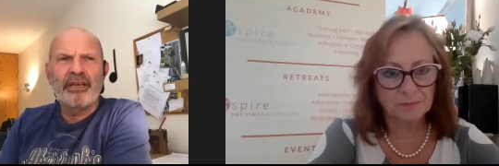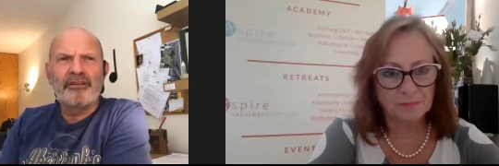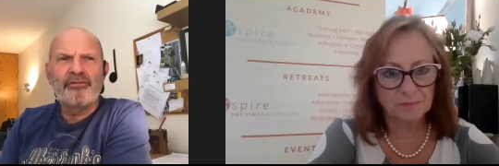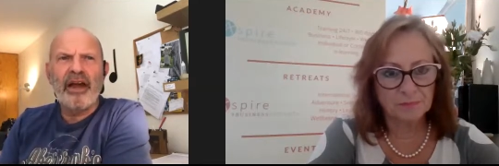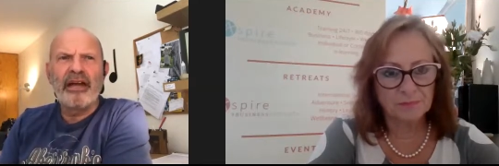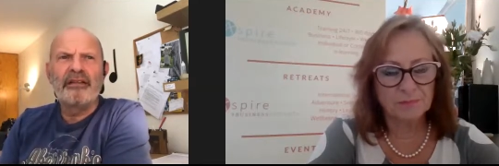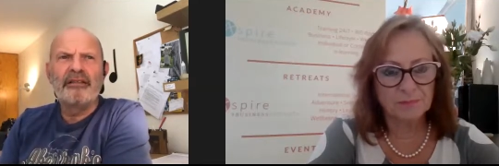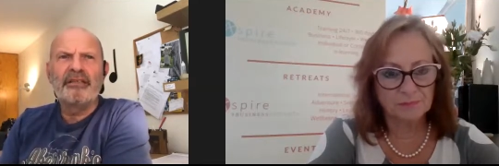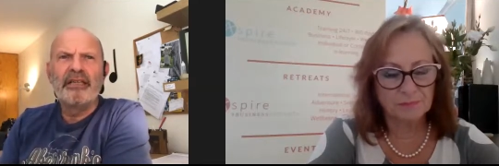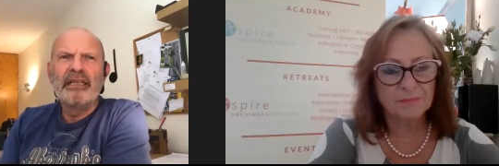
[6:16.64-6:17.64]
Speaker 1: the other
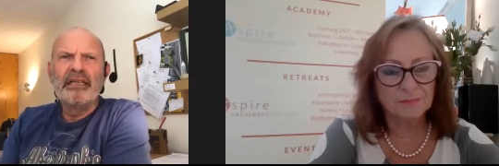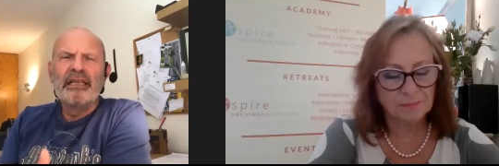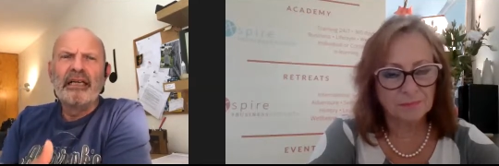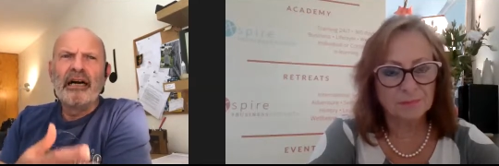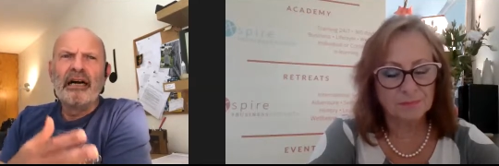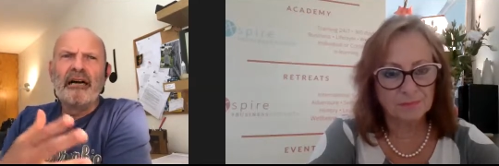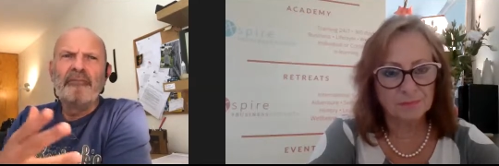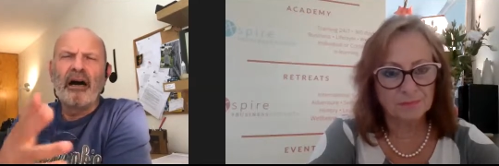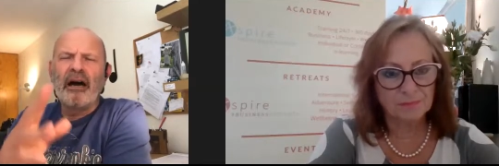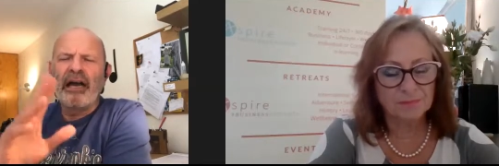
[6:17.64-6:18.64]
end.
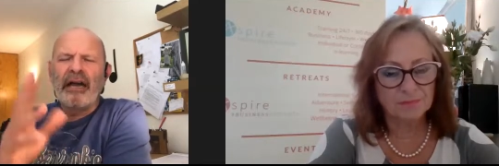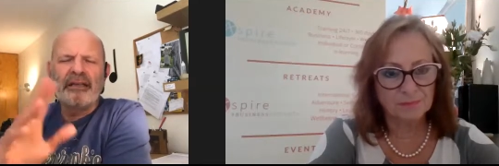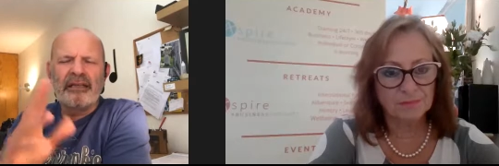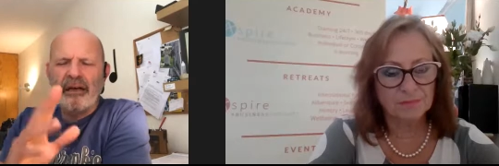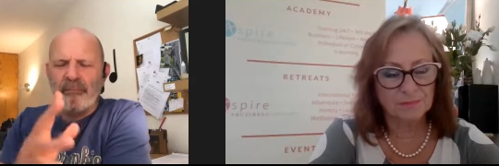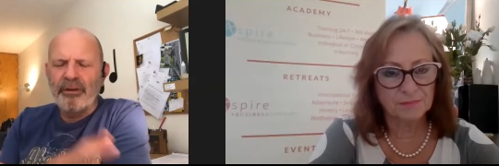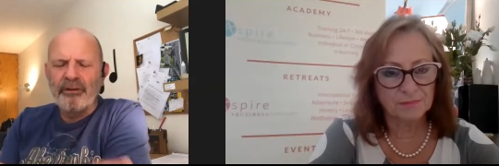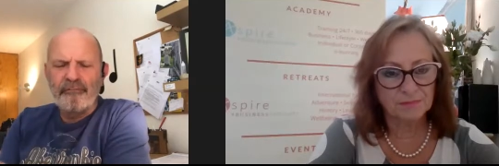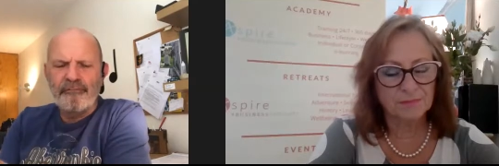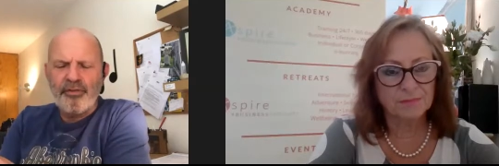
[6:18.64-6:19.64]
Um, I had a couple
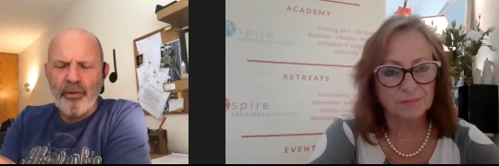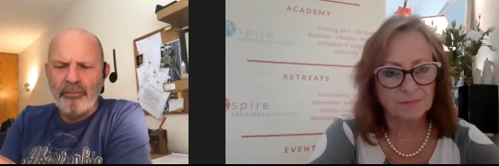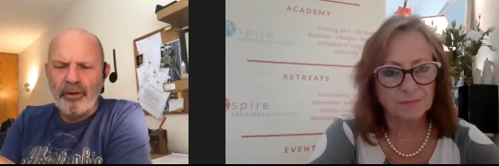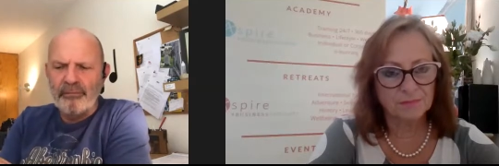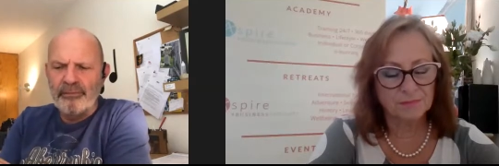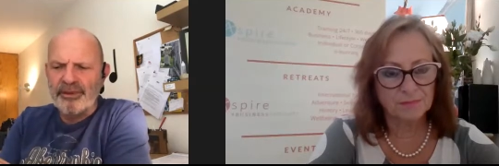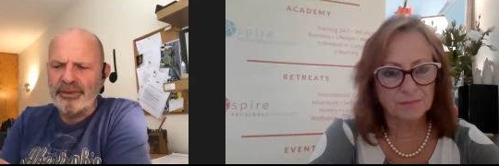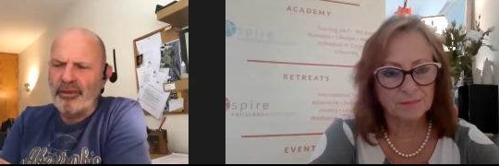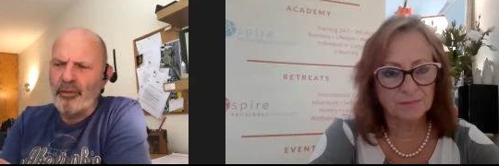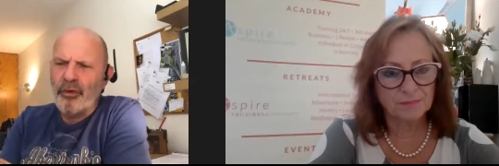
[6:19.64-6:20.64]
of problems.
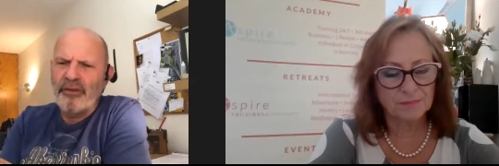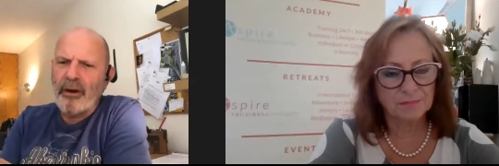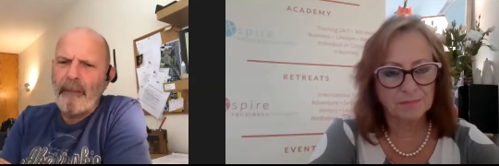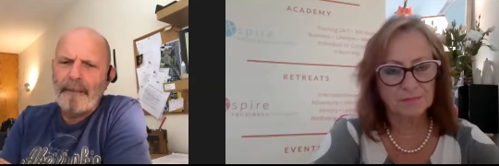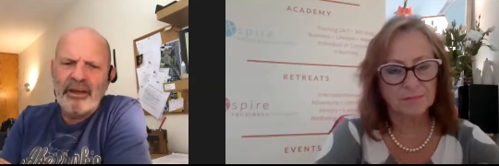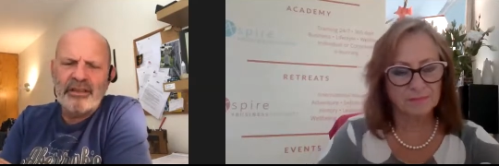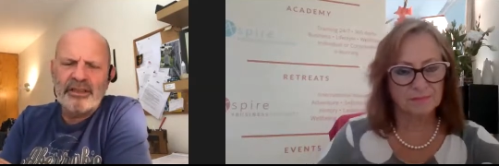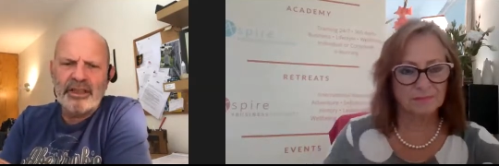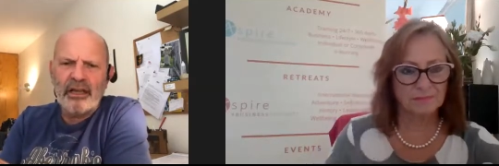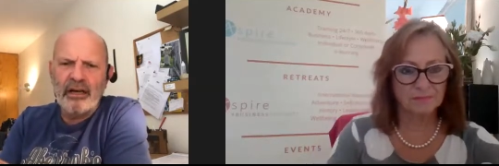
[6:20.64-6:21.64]
You know, one of our
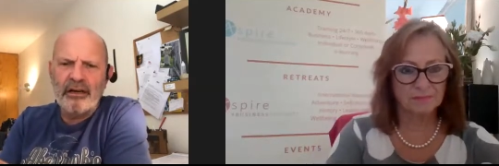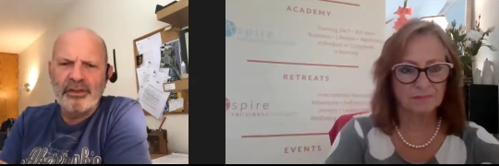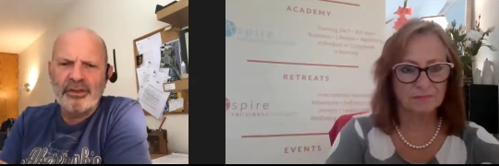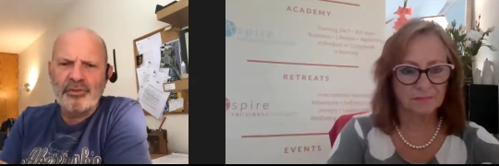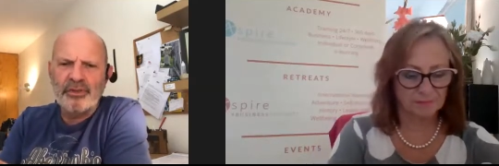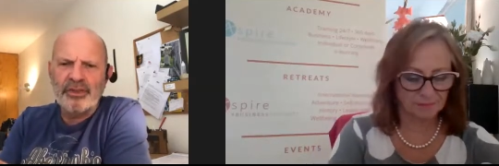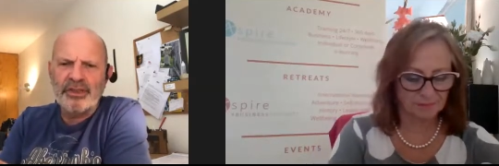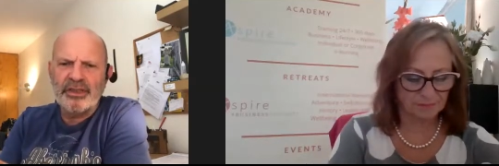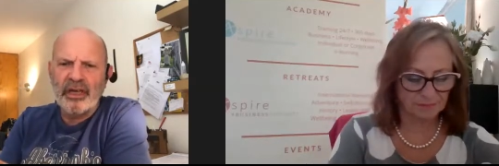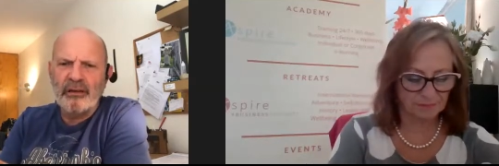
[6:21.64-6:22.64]
biggest clients
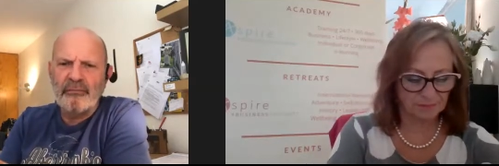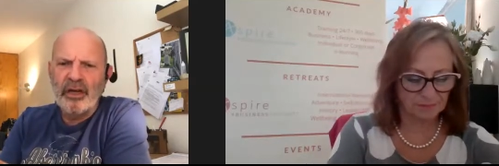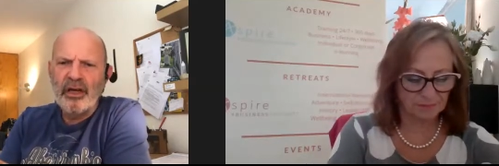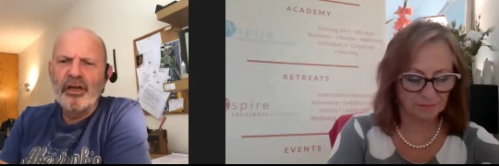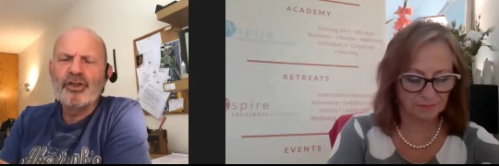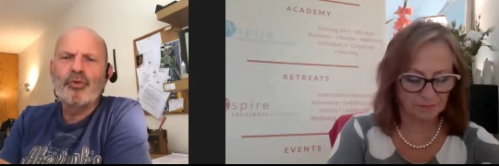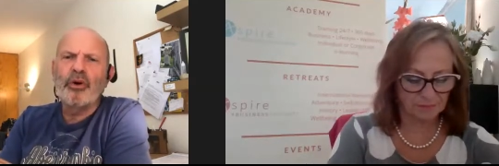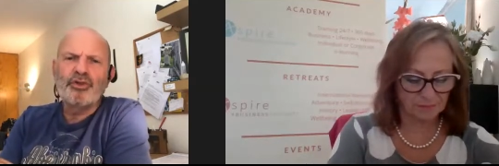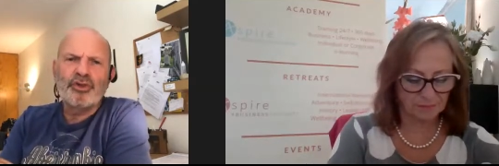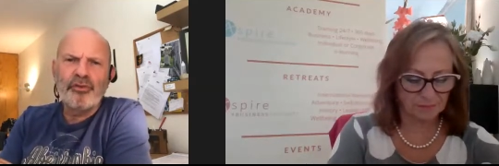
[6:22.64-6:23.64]
was um,
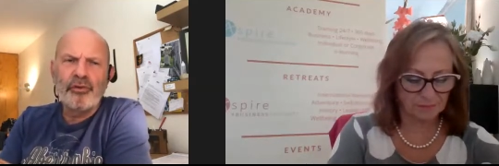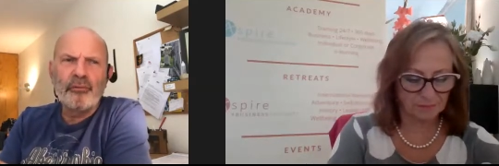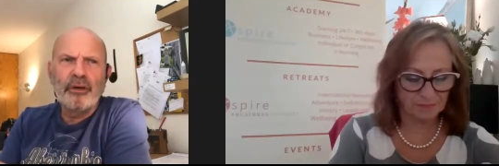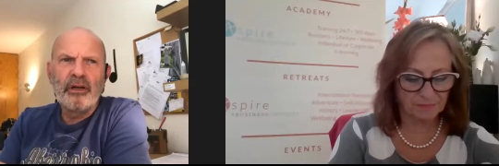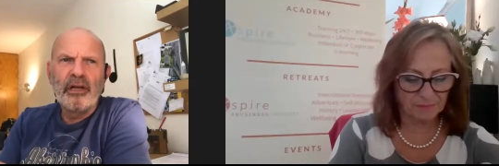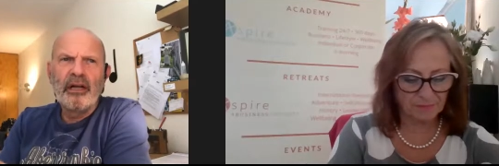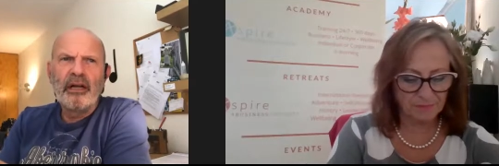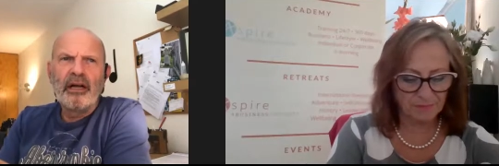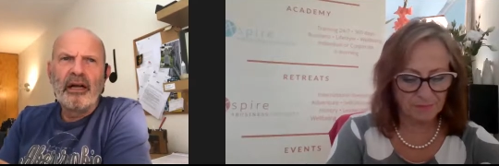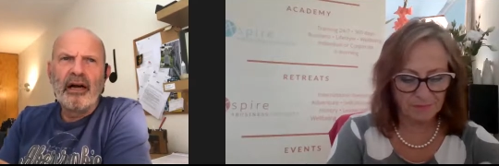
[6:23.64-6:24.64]
Swatch Group.
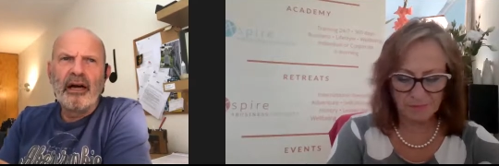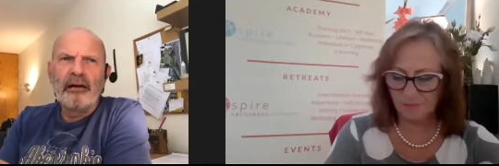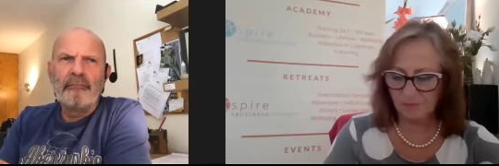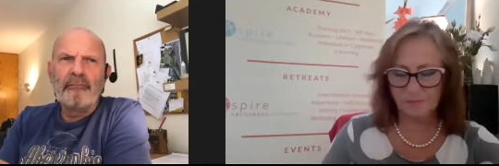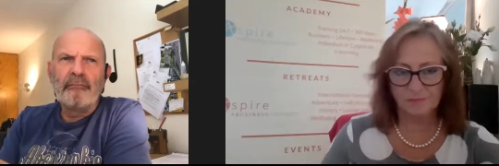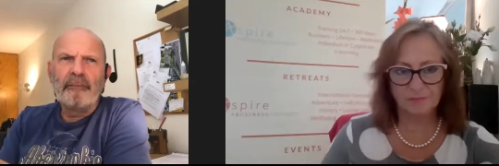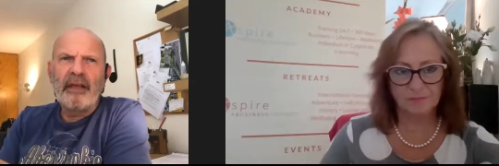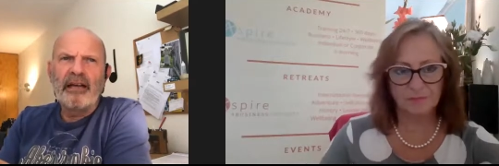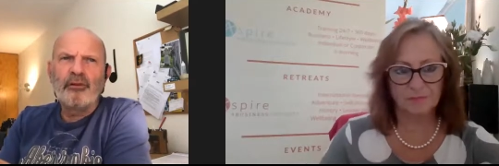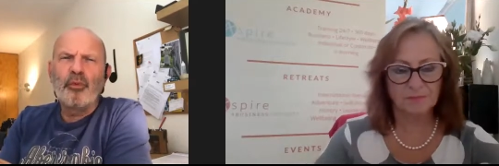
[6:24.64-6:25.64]
Mm-hmm. Um,
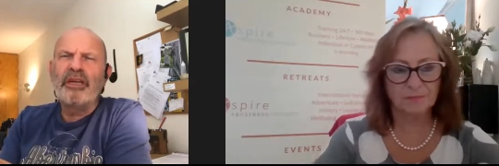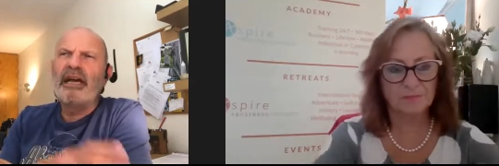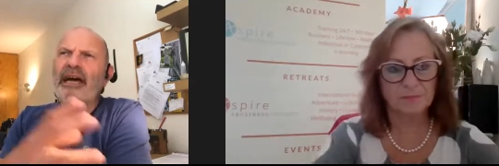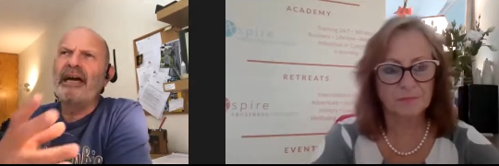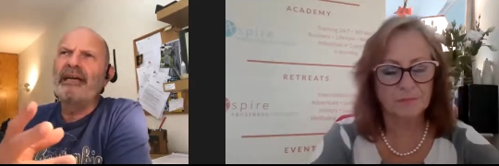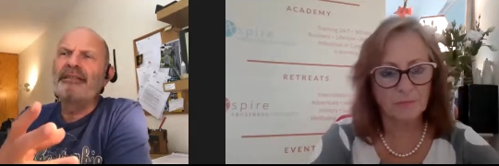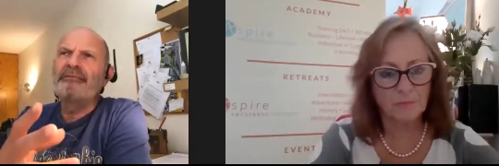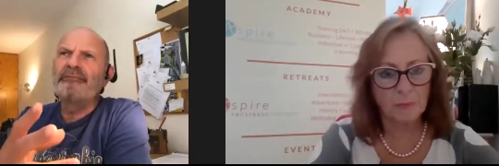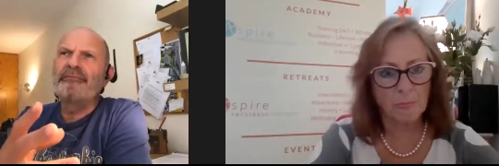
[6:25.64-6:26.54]
and we had